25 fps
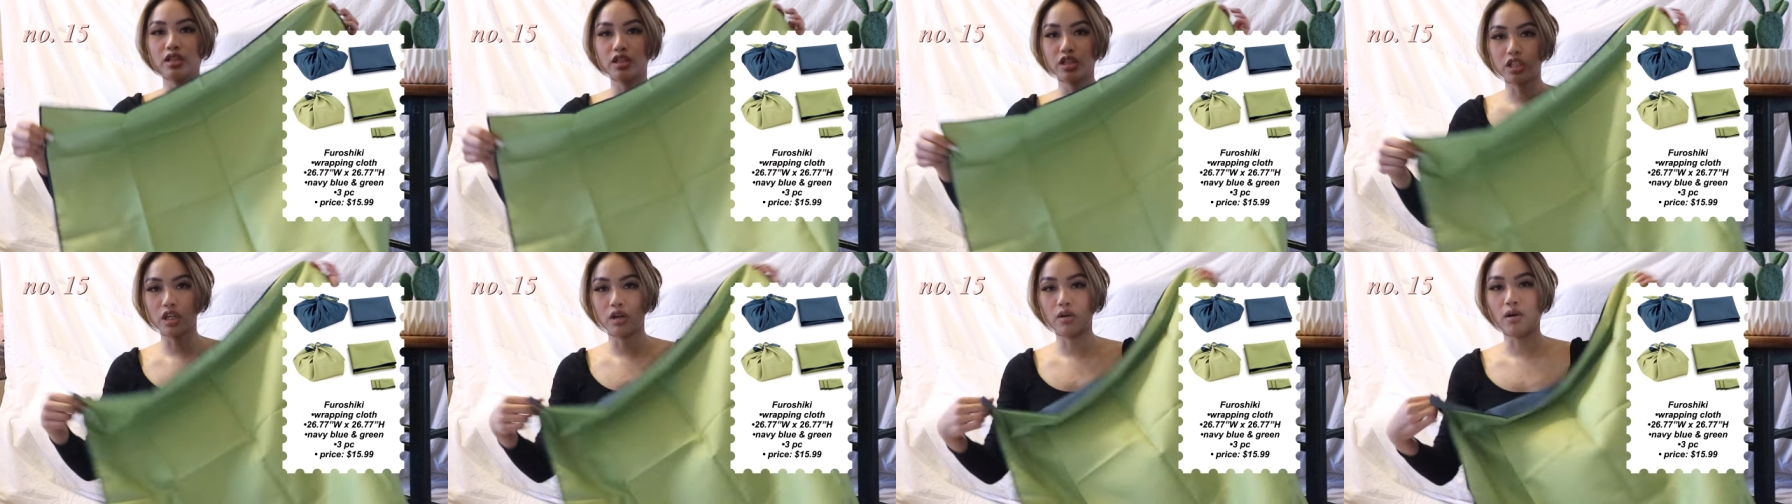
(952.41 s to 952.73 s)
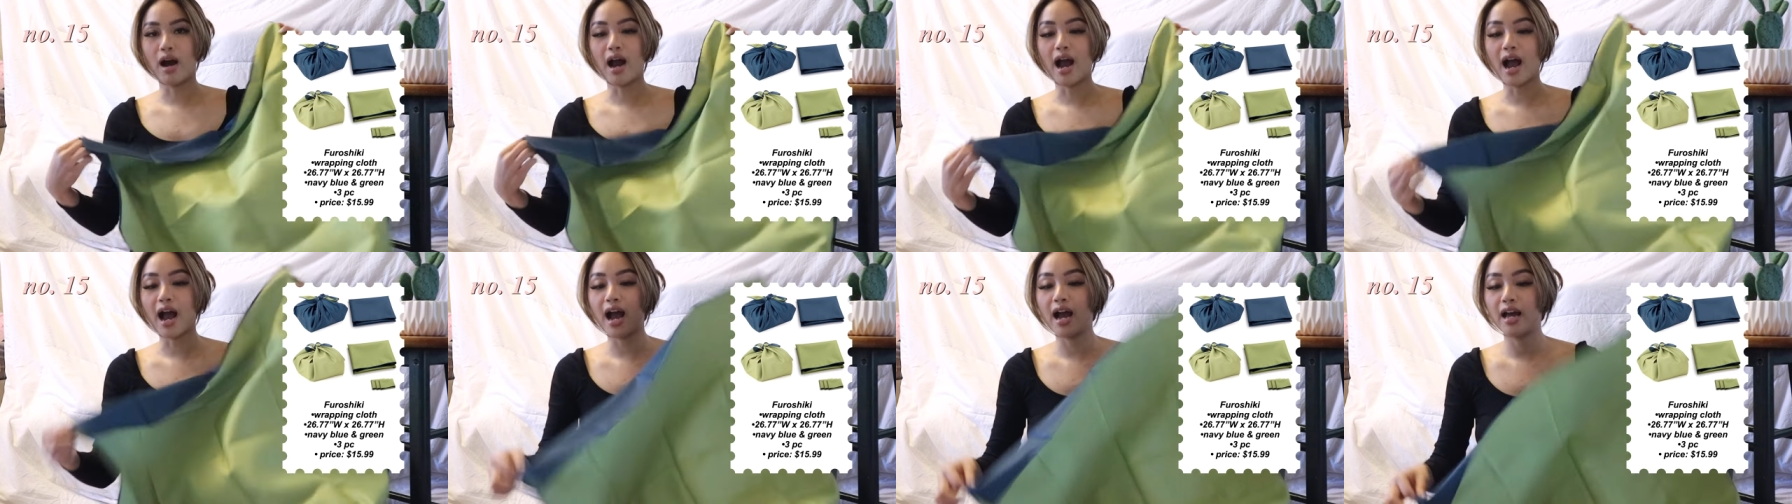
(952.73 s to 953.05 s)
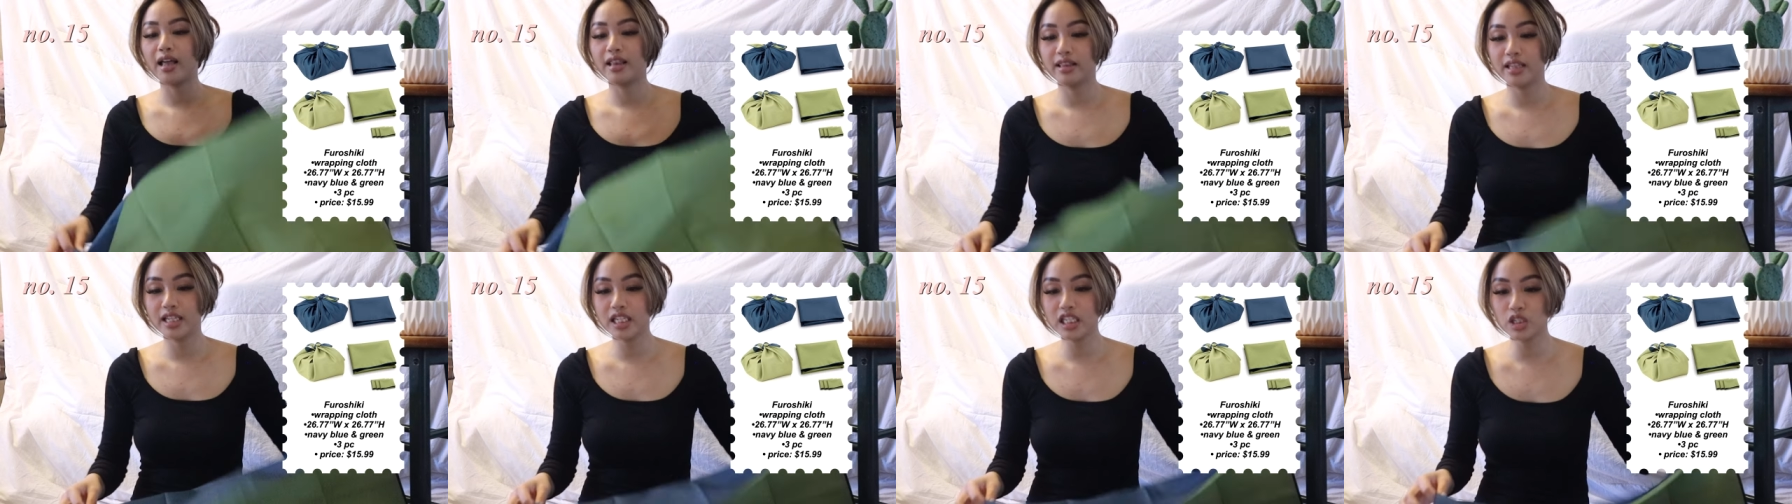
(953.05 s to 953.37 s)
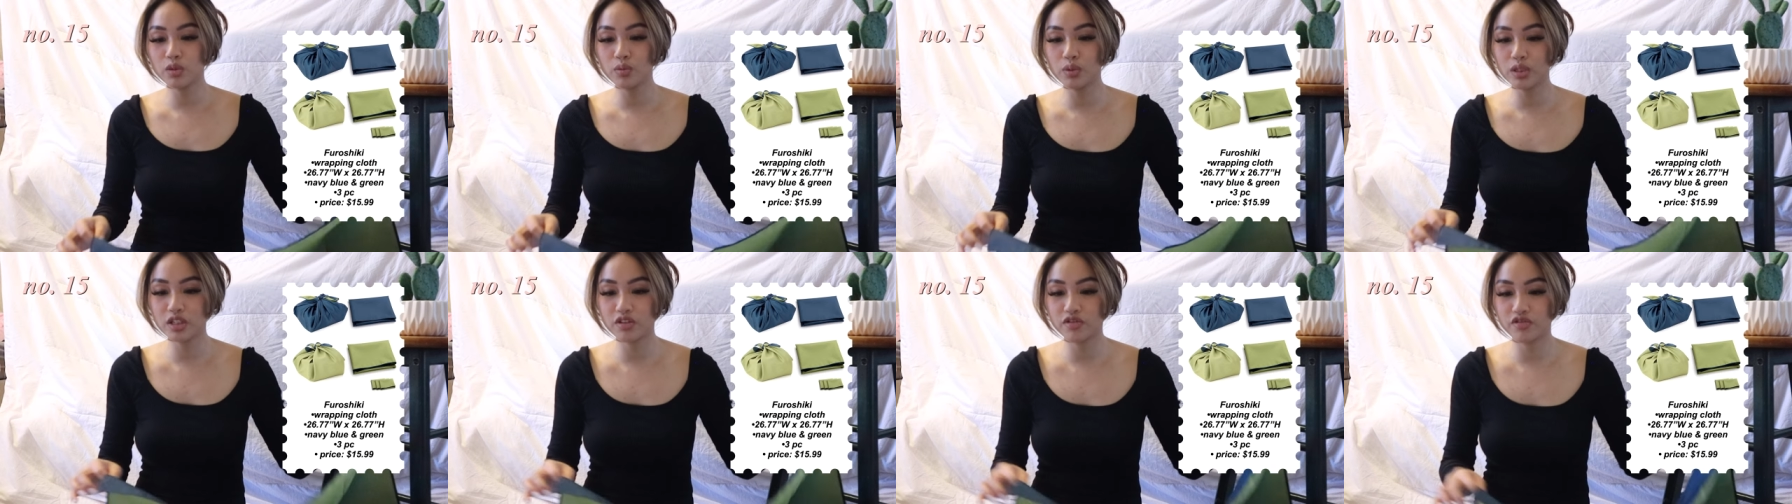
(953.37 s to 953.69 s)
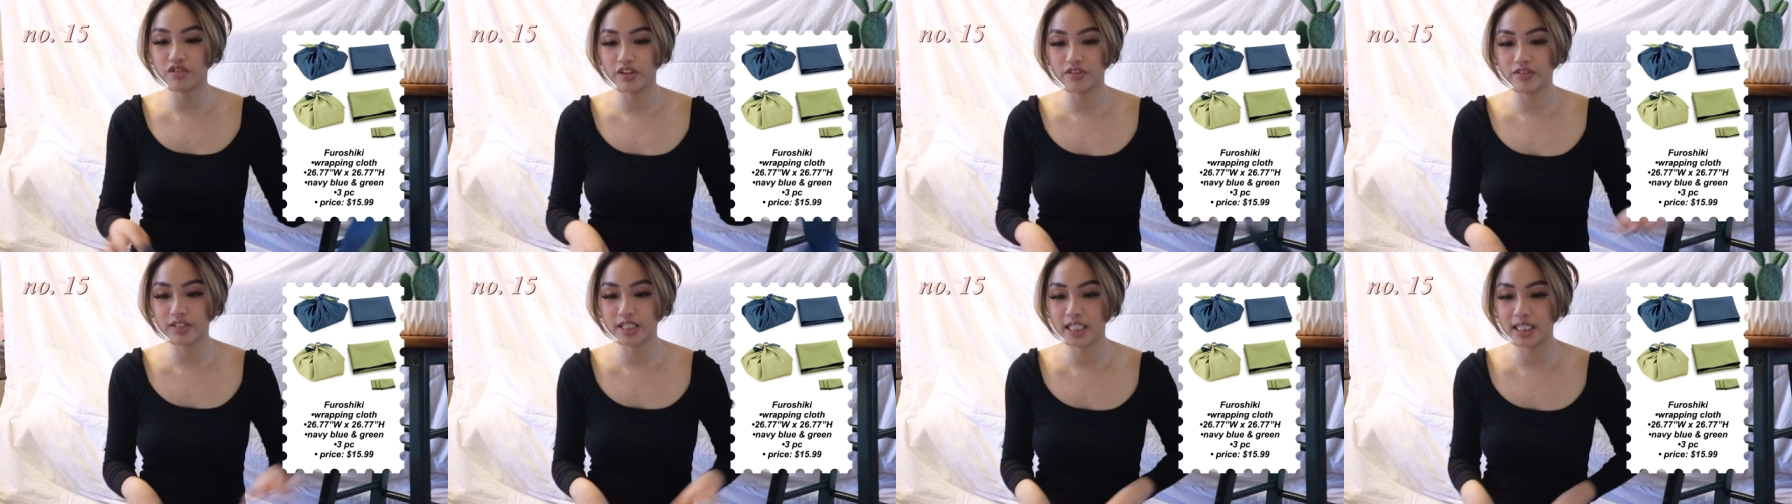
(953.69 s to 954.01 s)
So this was
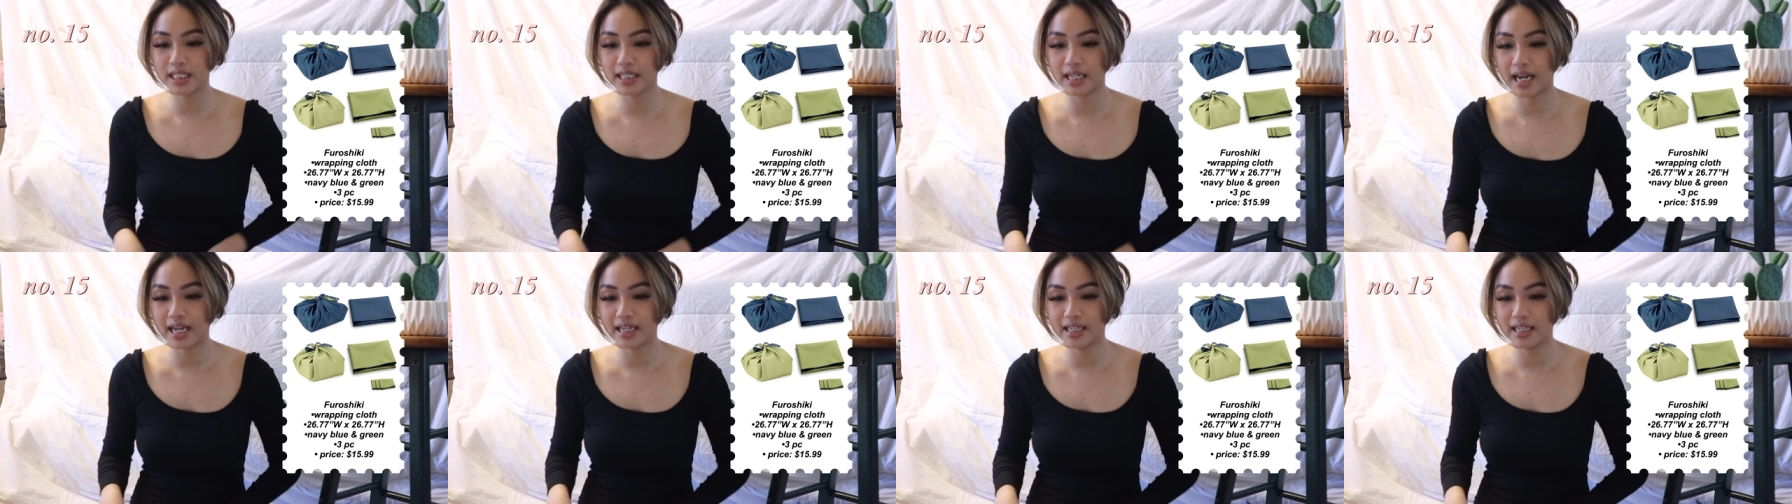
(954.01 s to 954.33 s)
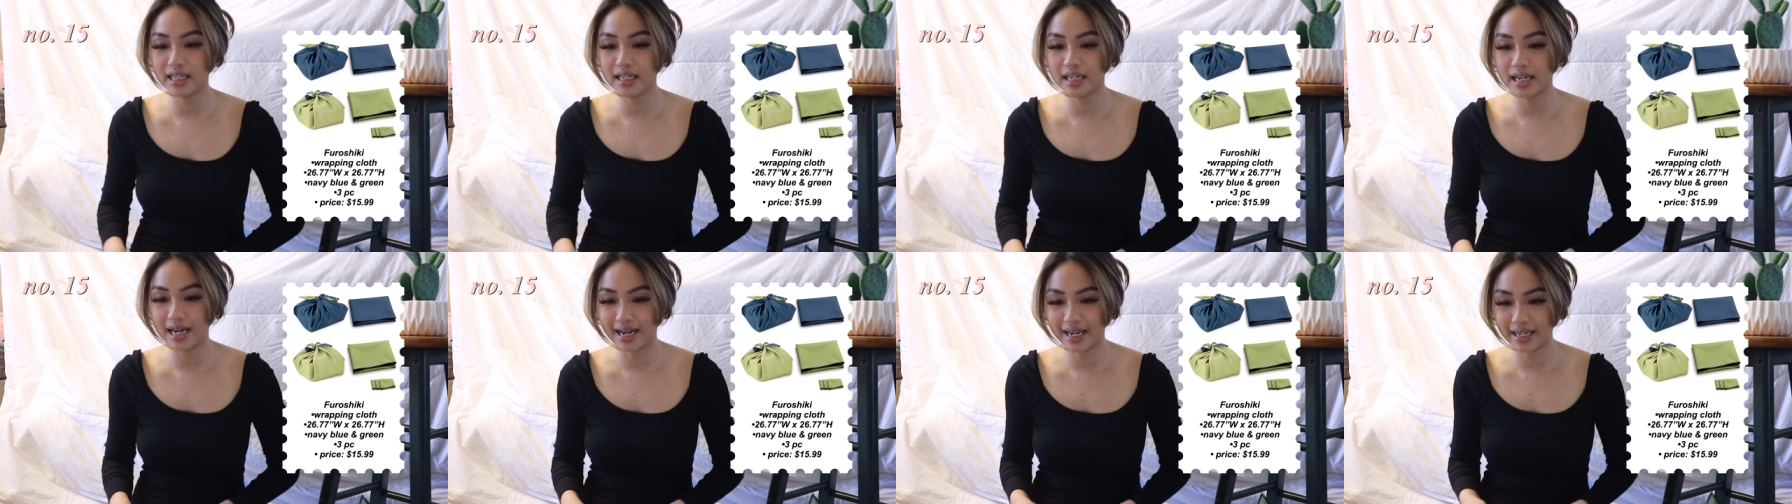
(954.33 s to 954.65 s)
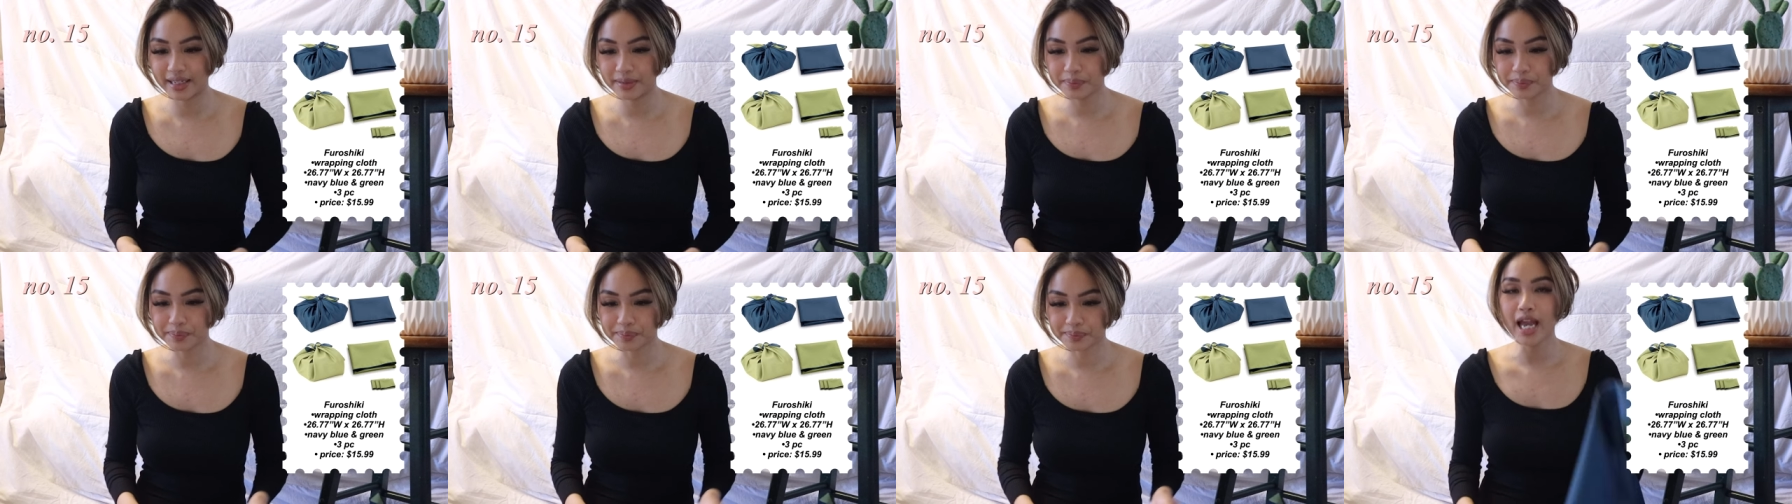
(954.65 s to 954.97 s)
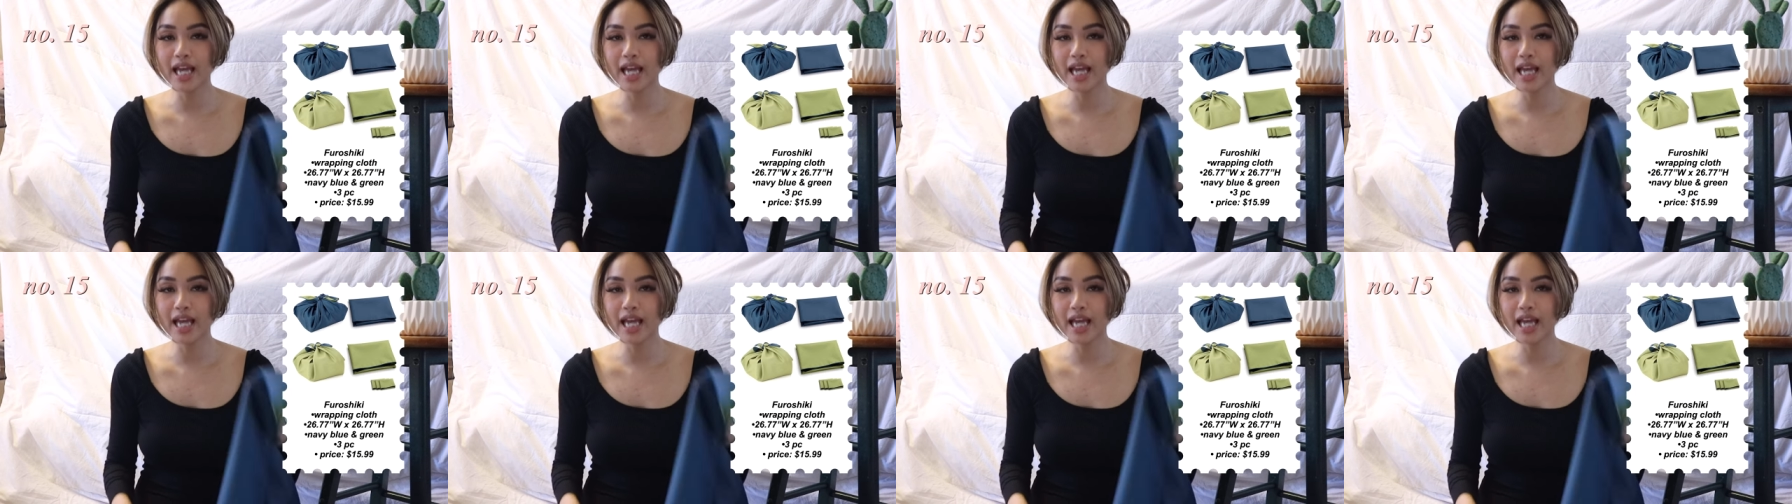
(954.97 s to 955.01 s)
$15.99